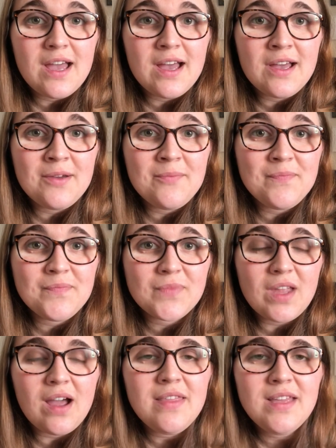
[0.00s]

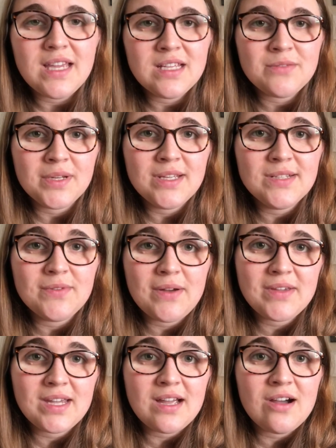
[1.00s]
I think it is really useful
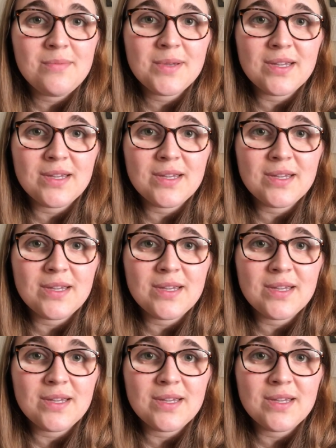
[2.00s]
having a car,